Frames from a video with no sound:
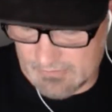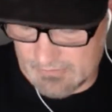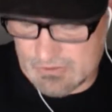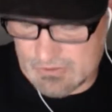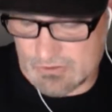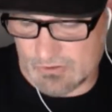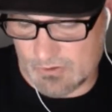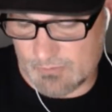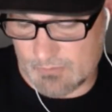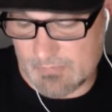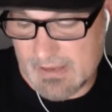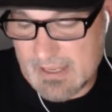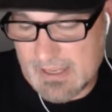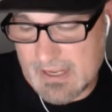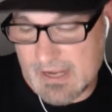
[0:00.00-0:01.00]
of the tomb,
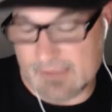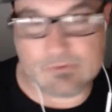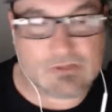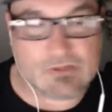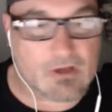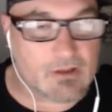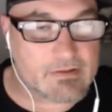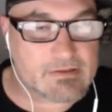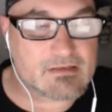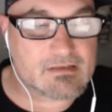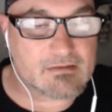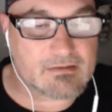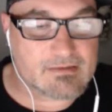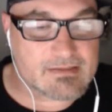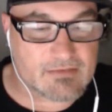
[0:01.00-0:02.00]
and there was all
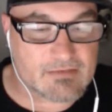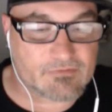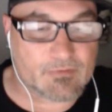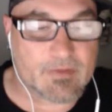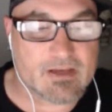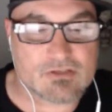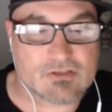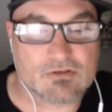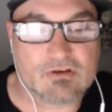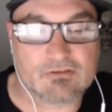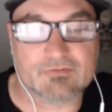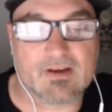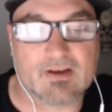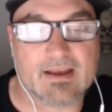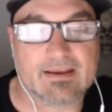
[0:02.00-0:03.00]
this information you could
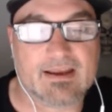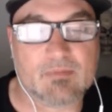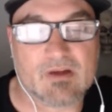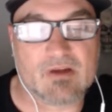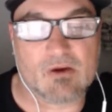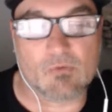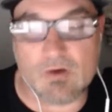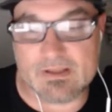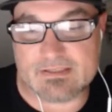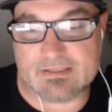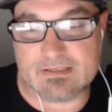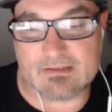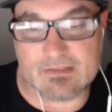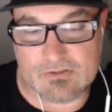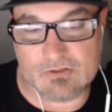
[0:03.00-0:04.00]
find out about what's
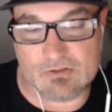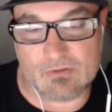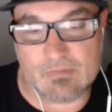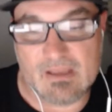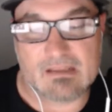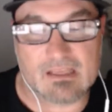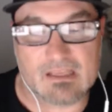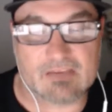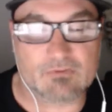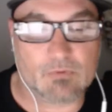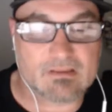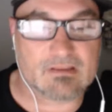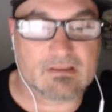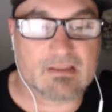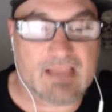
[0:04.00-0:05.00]
in the tomb? Like if you
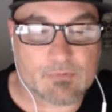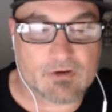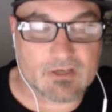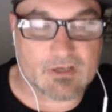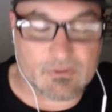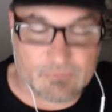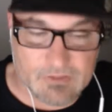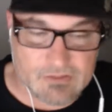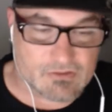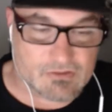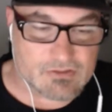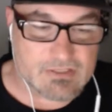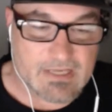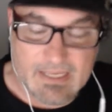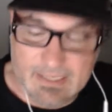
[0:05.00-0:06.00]
went to the library and you
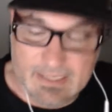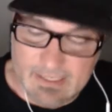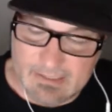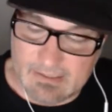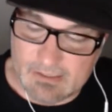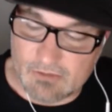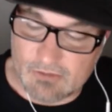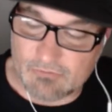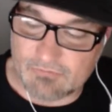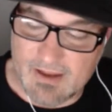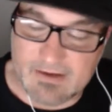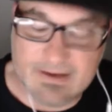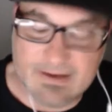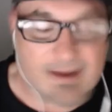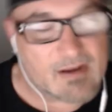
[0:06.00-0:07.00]
researched, and like you
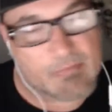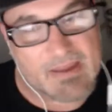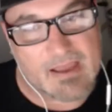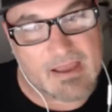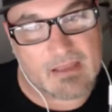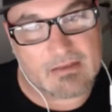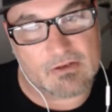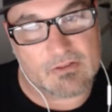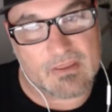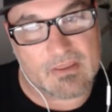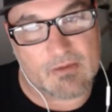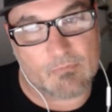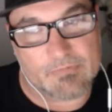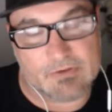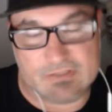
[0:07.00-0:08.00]
found out about, you know,
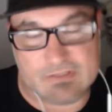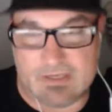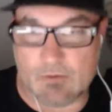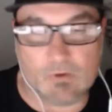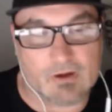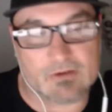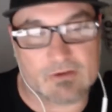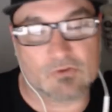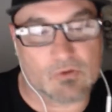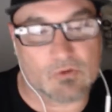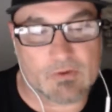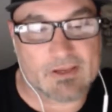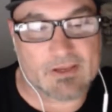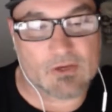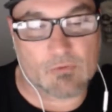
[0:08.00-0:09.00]
that there's that one
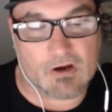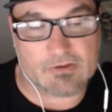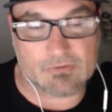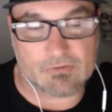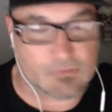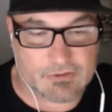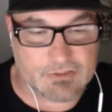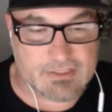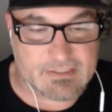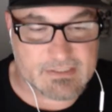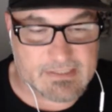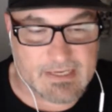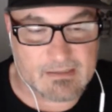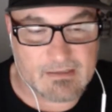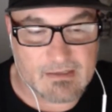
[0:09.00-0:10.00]
doorway you walk through and you're just
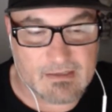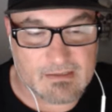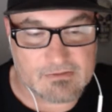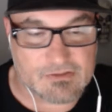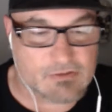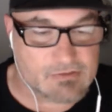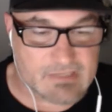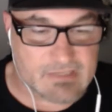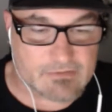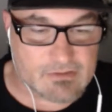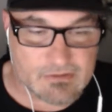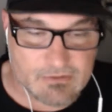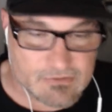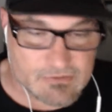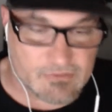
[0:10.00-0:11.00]
dead. There's no saving
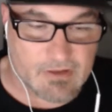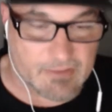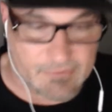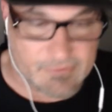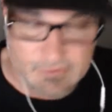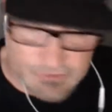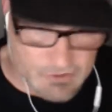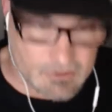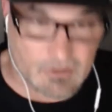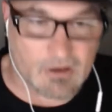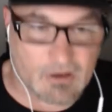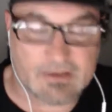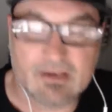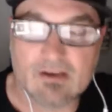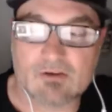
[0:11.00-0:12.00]
throws, no nothing. You're just
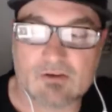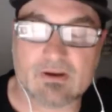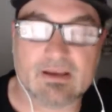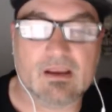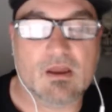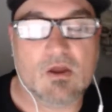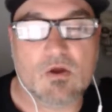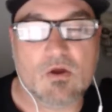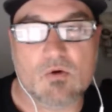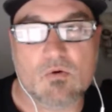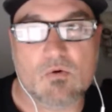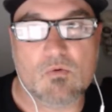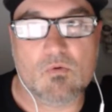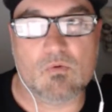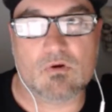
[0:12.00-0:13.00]
gone, right?
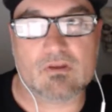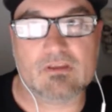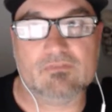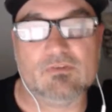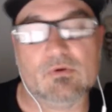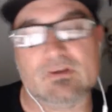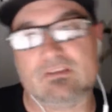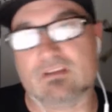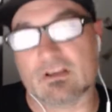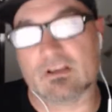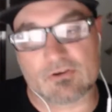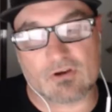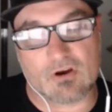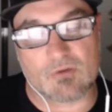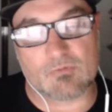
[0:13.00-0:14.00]
Yep. Well, if you had done
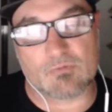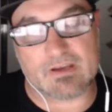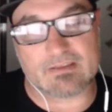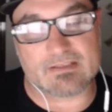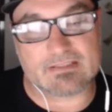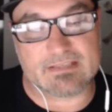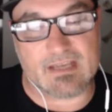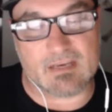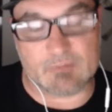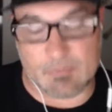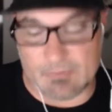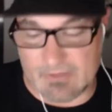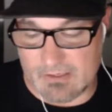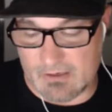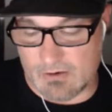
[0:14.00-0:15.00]
your homework in the town, you
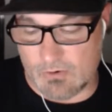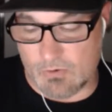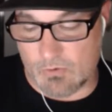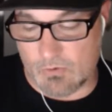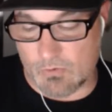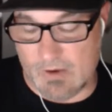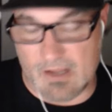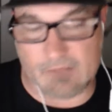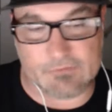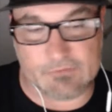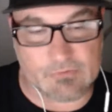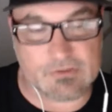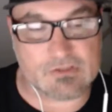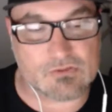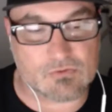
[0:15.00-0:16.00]
might be like, oh, I'll
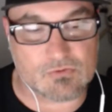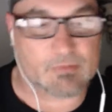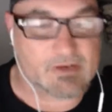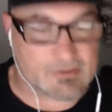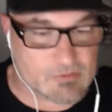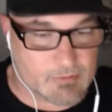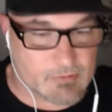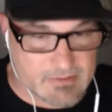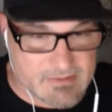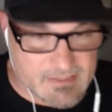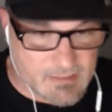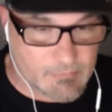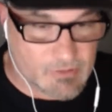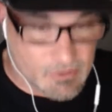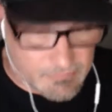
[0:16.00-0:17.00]
know this door because there'll be a
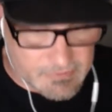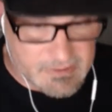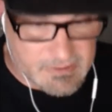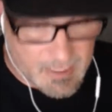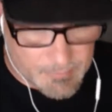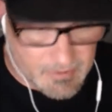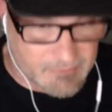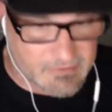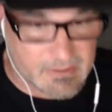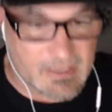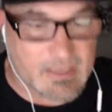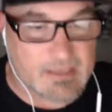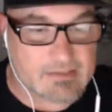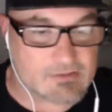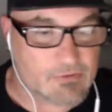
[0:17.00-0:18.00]
symbol over top of it.
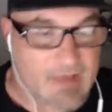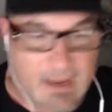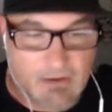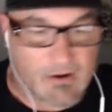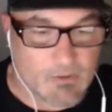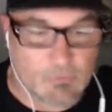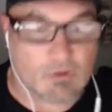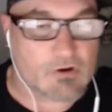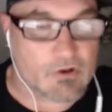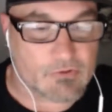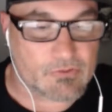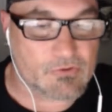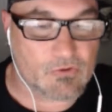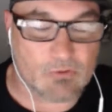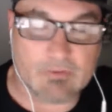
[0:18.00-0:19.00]
So now I won't go
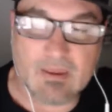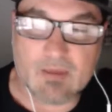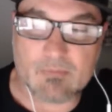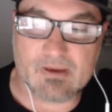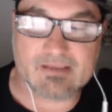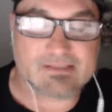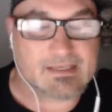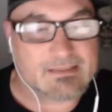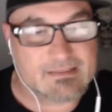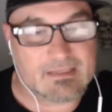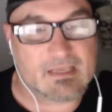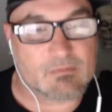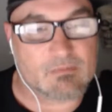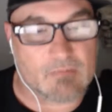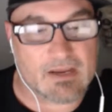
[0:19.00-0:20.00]
through it because I
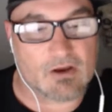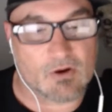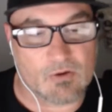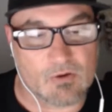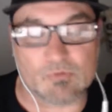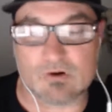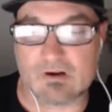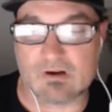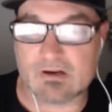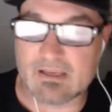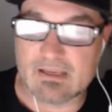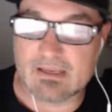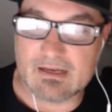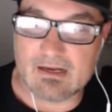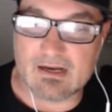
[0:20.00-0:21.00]
did my homework.
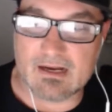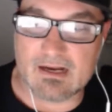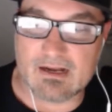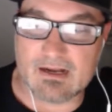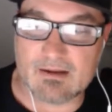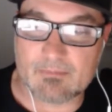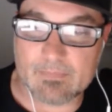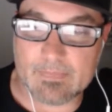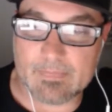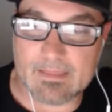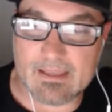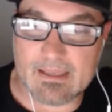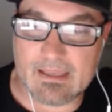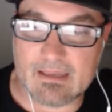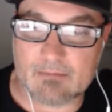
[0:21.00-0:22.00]
But
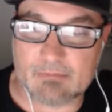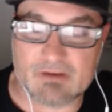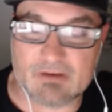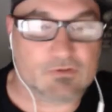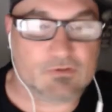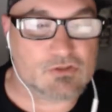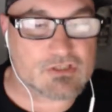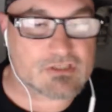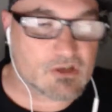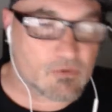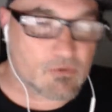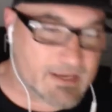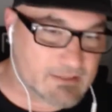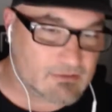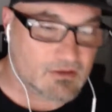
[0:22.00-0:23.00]
if you just
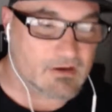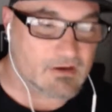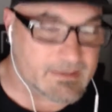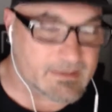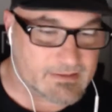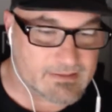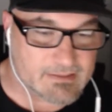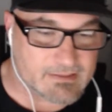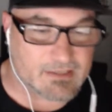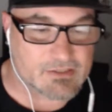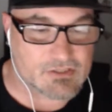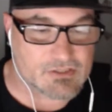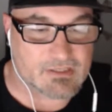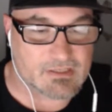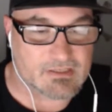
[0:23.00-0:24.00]
go headlong into the
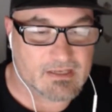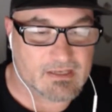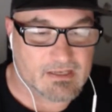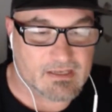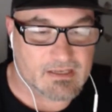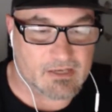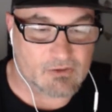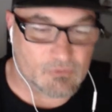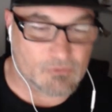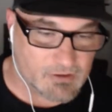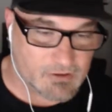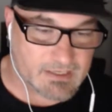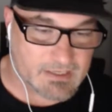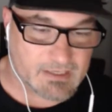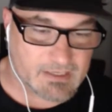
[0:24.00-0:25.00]
dungeon and you all
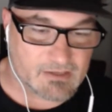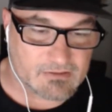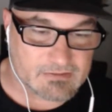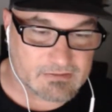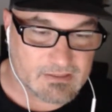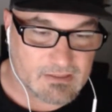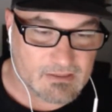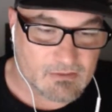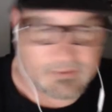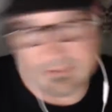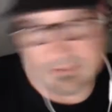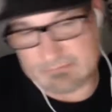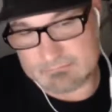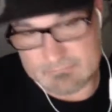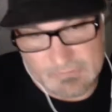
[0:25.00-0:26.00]
get killed, well
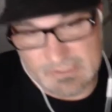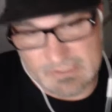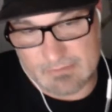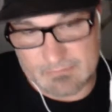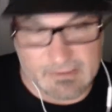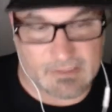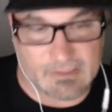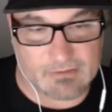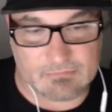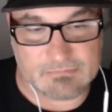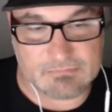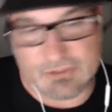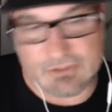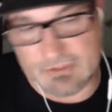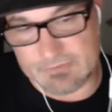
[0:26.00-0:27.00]
then, well, you know,
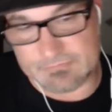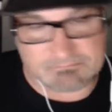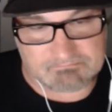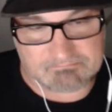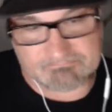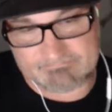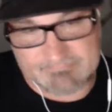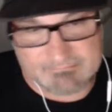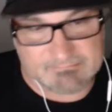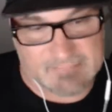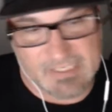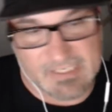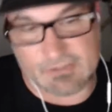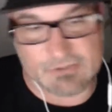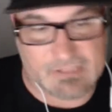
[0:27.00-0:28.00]
you should have
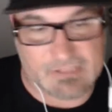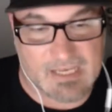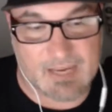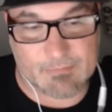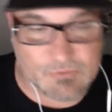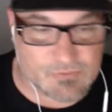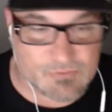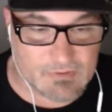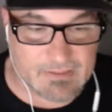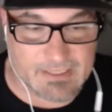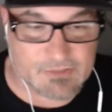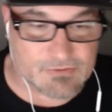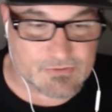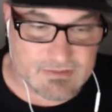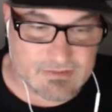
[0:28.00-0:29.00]
taken your time. It was really
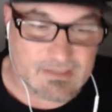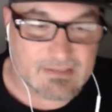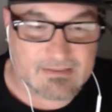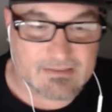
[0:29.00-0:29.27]
dangerous. You should